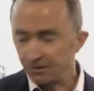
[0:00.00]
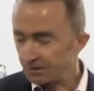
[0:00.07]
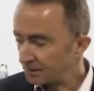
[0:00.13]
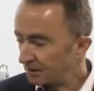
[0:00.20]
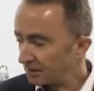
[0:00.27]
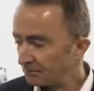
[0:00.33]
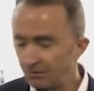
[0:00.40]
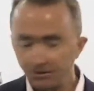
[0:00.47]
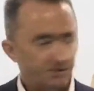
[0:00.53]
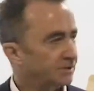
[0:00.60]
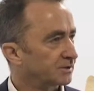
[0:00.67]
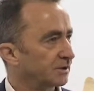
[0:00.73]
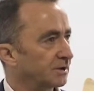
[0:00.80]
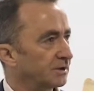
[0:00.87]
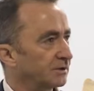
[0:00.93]
concerned with
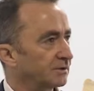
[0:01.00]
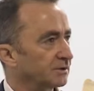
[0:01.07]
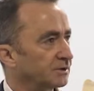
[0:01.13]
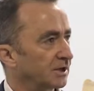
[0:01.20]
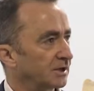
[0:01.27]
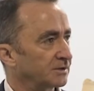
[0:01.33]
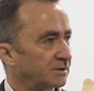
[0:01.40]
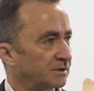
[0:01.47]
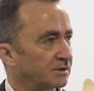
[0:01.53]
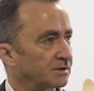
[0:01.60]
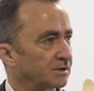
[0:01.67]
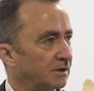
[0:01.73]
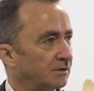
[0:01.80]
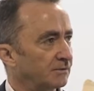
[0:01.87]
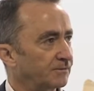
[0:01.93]
designing the chassis
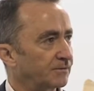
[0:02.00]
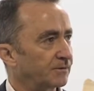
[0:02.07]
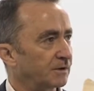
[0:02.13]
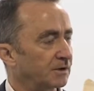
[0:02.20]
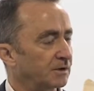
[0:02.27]
itself.